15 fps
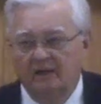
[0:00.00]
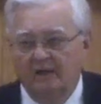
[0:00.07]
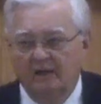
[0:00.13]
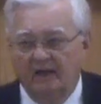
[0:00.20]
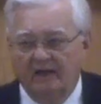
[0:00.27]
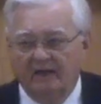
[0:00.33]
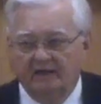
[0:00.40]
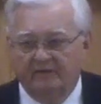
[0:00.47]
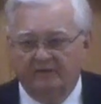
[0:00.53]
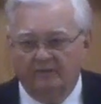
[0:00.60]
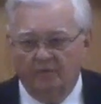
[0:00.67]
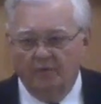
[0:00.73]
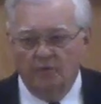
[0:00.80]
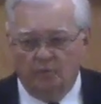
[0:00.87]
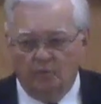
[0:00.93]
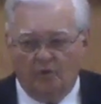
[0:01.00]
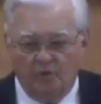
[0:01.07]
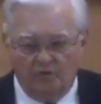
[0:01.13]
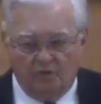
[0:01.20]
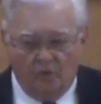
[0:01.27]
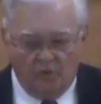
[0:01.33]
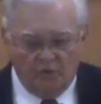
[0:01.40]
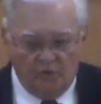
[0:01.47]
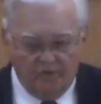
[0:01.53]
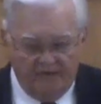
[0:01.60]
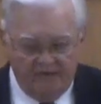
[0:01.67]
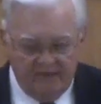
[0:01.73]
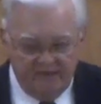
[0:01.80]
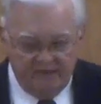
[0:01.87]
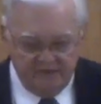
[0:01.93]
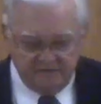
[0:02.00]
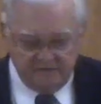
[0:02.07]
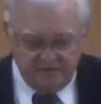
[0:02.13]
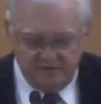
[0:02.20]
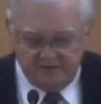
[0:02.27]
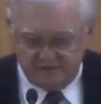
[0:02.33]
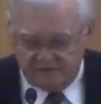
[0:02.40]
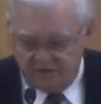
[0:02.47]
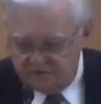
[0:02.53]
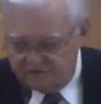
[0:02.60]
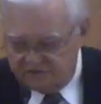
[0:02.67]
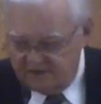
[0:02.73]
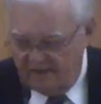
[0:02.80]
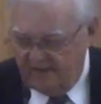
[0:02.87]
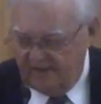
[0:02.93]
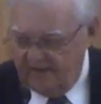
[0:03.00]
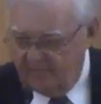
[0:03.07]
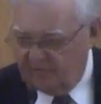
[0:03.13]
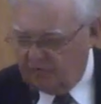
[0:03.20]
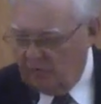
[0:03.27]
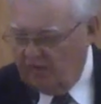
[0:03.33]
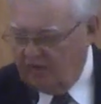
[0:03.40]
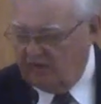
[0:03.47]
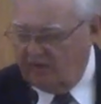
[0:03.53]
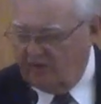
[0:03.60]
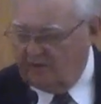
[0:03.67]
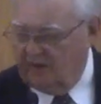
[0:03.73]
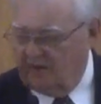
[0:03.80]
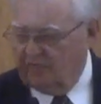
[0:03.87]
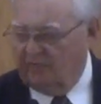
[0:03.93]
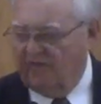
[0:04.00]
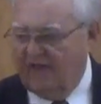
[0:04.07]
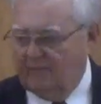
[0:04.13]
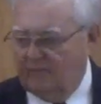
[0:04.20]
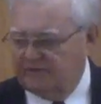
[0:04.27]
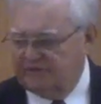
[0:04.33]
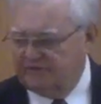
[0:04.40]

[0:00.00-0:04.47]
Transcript: and the root word koinonia is, is, is sharing between one another that which is